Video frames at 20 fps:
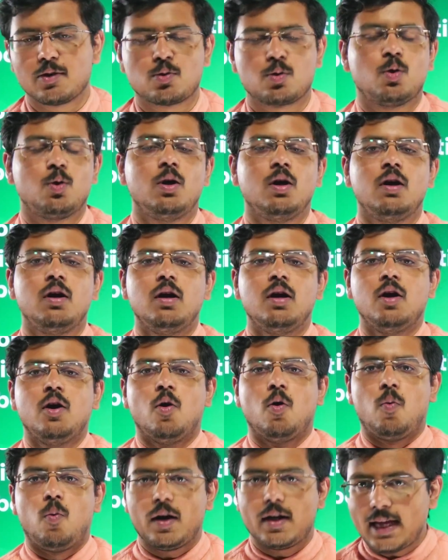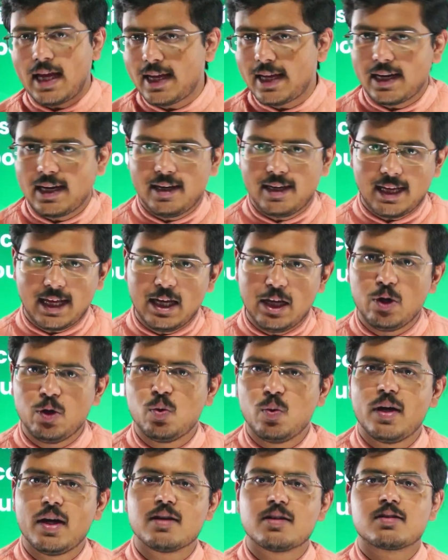So what I can tell
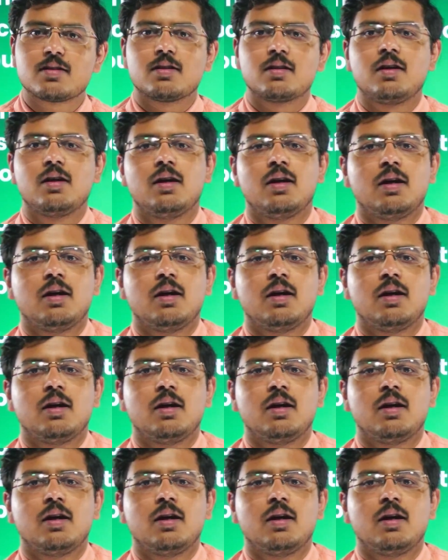you is